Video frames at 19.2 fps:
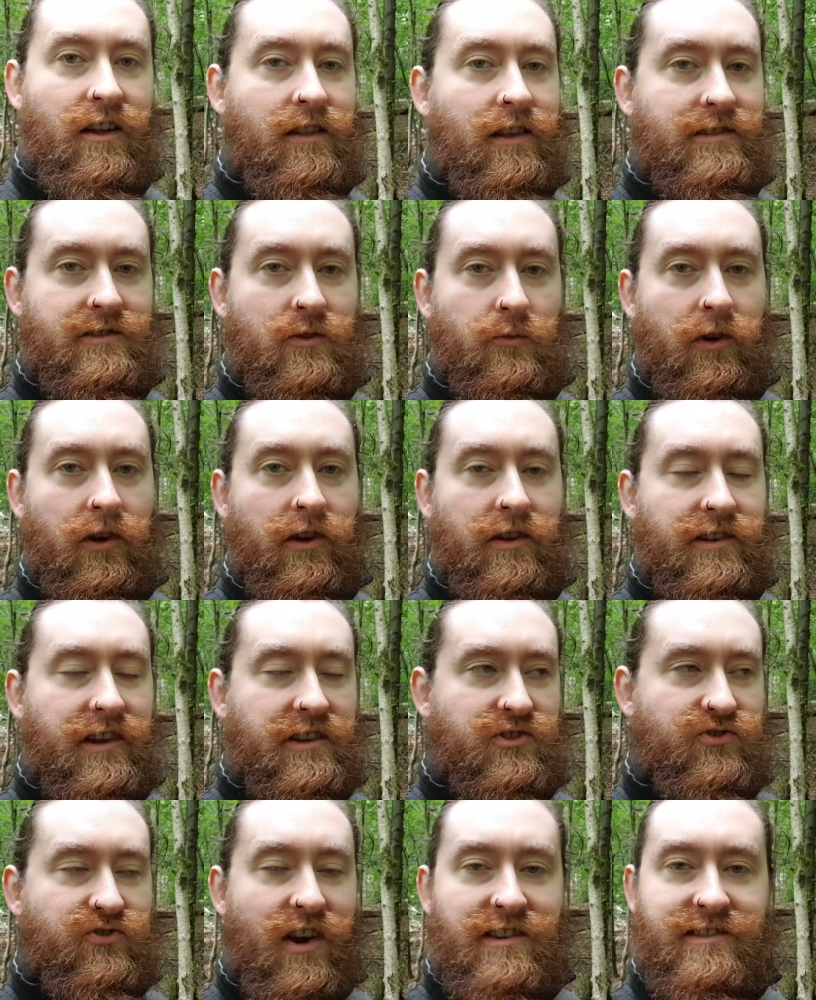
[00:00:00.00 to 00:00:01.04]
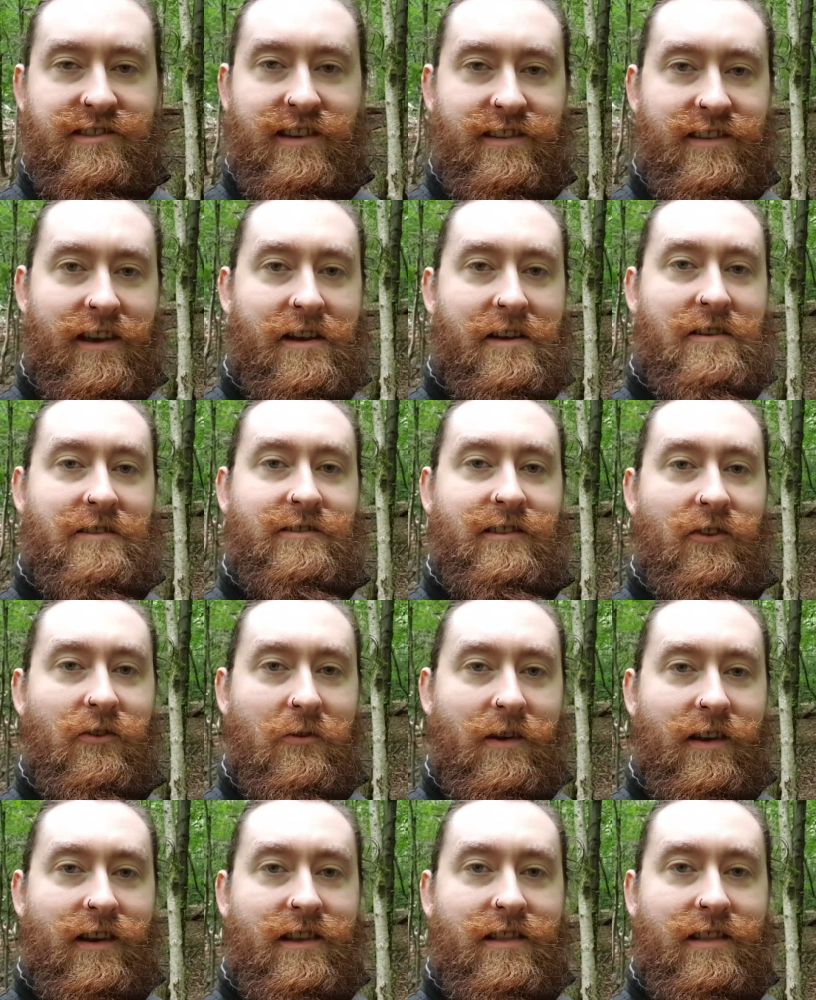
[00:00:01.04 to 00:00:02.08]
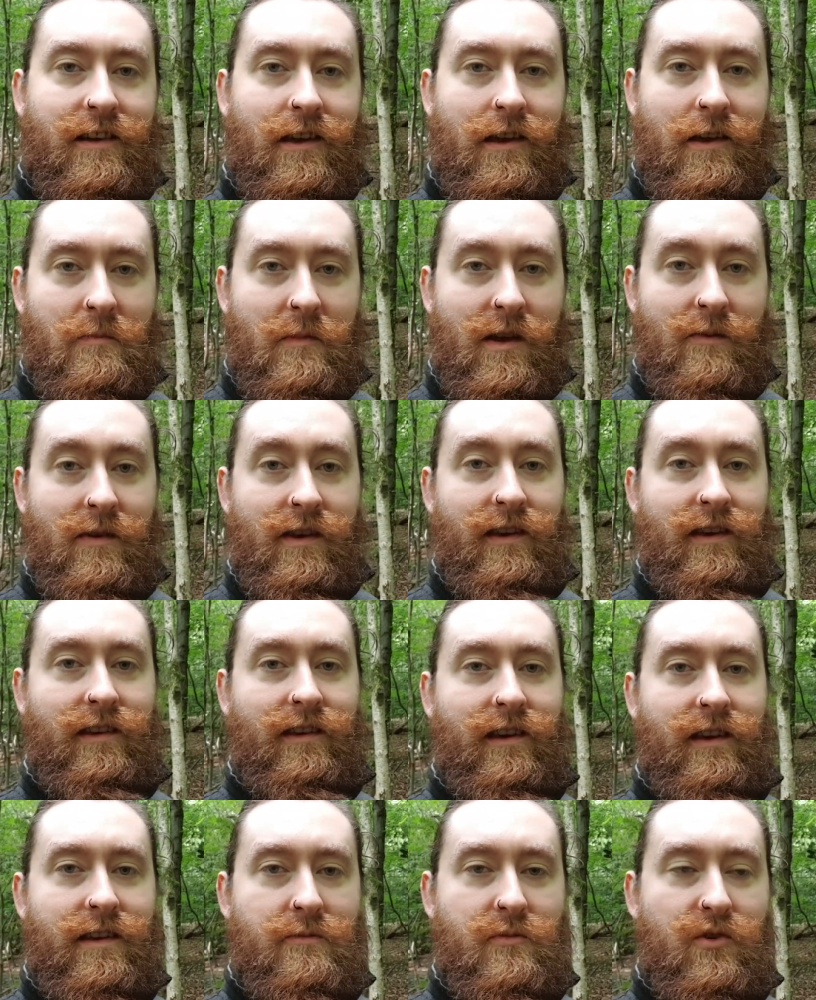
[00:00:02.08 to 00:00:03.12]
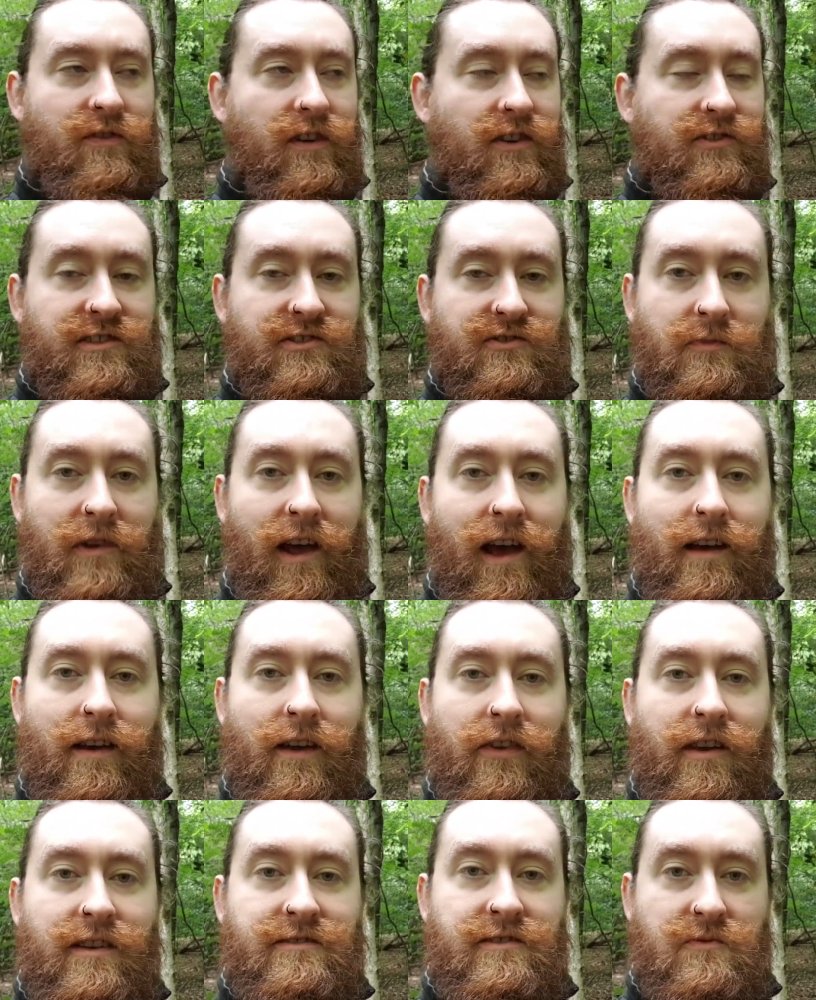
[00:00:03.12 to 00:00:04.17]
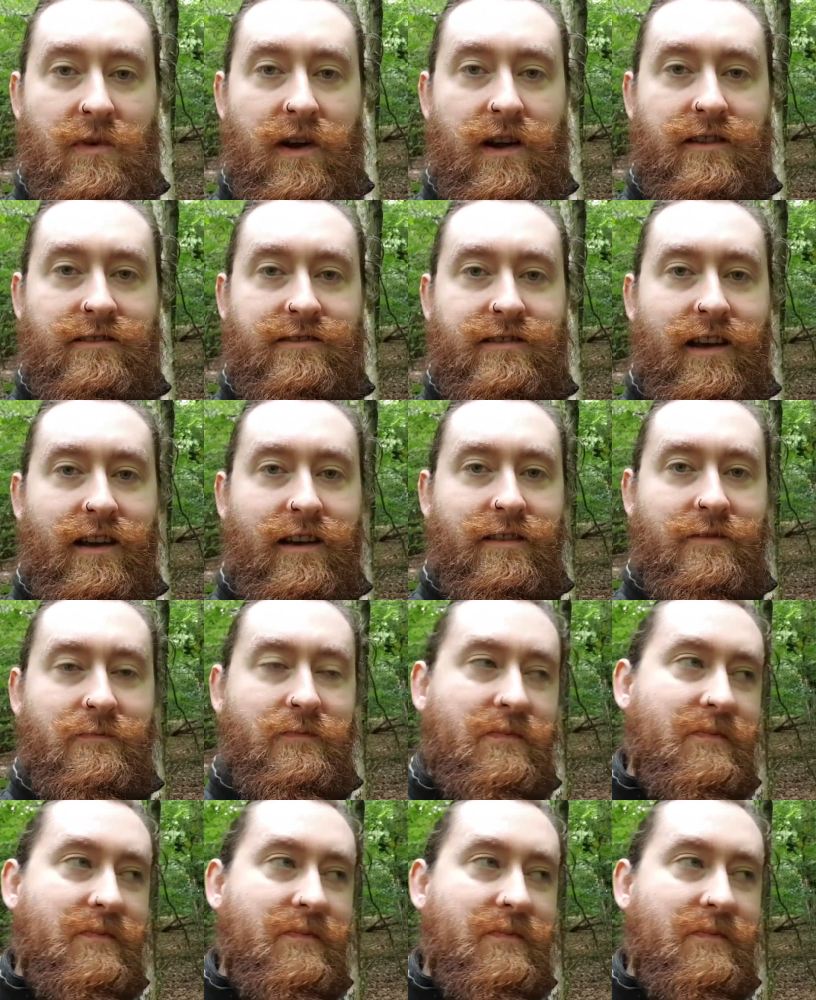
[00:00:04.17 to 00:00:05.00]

has the word distressing, so maybe he moved on to some darker things as well as that.